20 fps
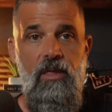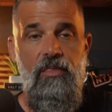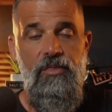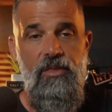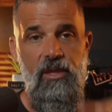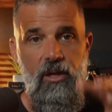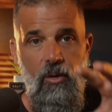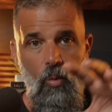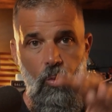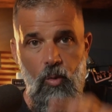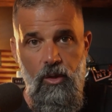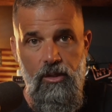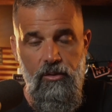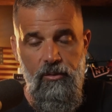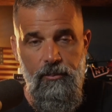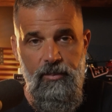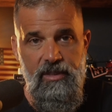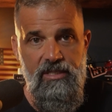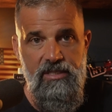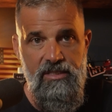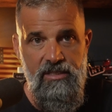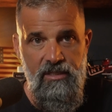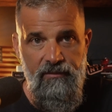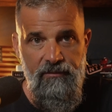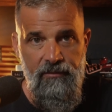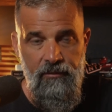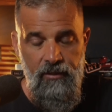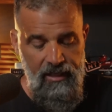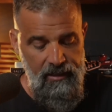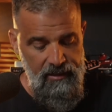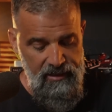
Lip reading: There will be suffering.